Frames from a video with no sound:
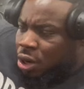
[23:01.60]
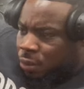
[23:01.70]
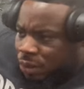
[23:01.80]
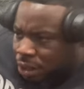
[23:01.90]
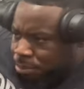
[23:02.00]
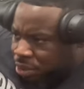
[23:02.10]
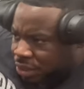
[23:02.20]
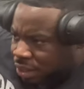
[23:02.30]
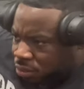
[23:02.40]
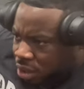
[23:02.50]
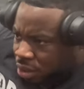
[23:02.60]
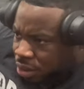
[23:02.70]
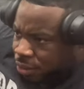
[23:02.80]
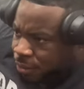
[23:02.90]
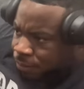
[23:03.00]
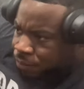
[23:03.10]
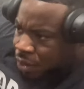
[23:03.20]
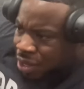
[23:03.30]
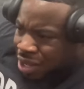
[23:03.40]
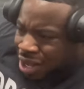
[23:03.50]
When I'm putting in work,
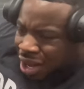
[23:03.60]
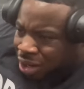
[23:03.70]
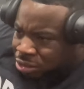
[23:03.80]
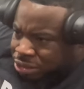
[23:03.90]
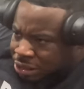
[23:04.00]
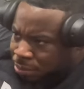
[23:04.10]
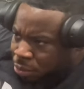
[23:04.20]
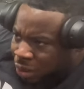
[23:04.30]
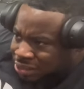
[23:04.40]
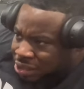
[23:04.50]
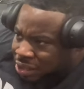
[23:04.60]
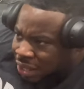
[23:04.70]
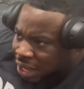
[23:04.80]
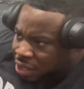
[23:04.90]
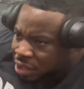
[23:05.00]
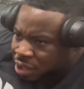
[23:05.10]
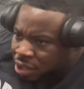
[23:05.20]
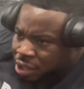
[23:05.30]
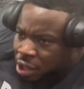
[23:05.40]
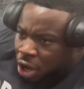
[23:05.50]
I don't sit up and watch the clock.
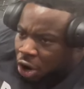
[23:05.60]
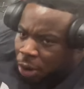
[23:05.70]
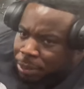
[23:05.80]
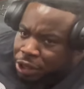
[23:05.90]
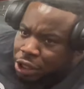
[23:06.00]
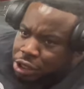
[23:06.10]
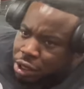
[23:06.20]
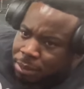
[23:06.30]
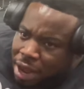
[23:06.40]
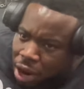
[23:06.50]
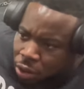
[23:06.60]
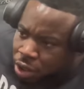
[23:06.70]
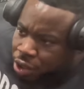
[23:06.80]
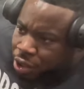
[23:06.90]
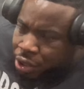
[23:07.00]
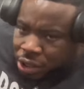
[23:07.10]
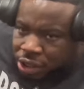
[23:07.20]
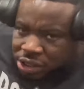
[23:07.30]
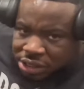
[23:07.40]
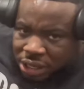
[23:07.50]
Oh, I've been in the gym an hour.
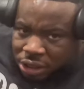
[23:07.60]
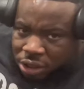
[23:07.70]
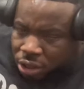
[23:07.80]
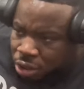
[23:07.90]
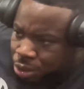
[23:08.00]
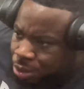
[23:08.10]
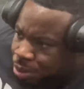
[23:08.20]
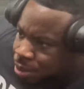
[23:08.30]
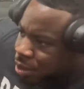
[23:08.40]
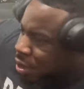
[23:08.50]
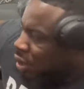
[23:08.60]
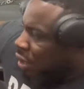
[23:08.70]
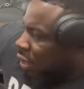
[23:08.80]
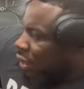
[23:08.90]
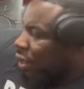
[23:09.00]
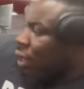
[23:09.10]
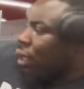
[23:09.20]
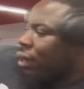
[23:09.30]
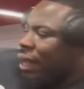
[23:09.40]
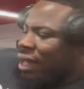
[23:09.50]
It's time to go home.
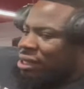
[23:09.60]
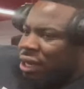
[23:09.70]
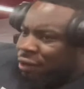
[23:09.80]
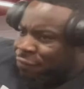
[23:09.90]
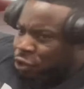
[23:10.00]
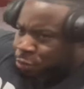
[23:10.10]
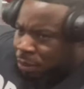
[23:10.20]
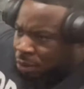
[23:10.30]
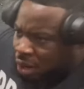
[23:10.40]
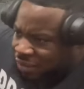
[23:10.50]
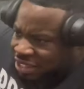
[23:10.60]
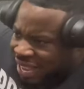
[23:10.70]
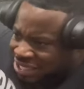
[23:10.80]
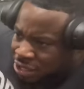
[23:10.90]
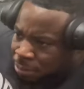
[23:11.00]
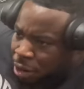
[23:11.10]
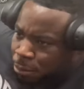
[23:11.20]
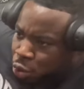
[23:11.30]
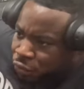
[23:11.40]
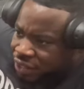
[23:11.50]
Like I tell folks, people always asking about
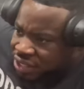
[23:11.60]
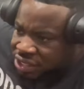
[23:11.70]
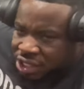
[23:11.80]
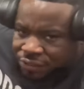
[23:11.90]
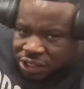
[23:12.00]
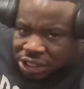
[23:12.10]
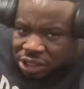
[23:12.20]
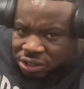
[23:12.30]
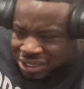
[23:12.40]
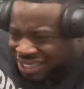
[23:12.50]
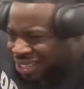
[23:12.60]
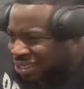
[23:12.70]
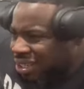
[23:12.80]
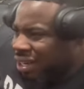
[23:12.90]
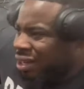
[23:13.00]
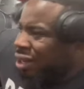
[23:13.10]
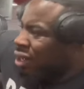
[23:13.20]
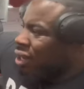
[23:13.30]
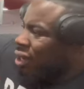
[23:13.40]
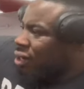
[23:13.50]
movies and TV shows and things of that
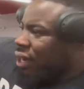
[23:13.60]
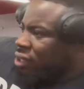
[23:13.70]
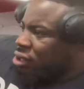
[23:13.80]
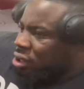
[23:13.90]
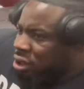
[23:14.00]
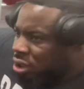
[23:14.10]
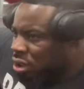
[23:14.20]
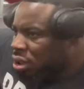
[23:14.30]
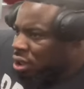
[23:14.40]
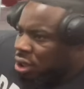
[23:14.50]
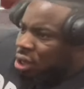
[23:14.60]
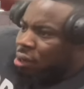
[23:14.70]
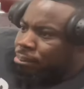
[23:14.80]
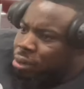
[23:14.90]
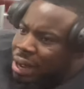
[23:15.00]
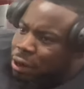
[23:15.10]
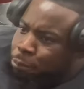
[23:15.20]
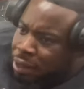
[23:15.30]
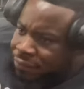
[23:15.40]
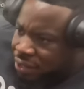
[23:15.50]
nature. Bro, I don't
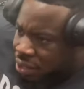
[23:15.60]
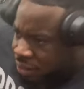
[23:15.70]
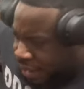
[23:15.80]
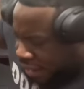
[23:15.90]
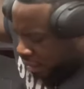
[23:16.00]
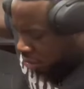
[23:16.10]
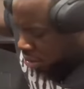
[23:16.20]
play video games.